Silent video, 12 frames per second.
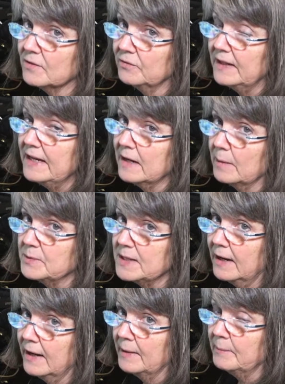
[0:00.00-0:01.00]
of lead up
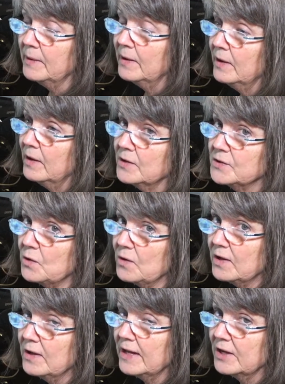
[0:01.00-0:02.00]
time so you
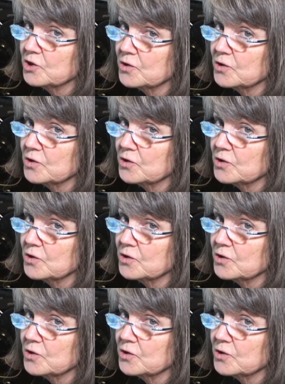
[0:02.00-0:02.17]
can get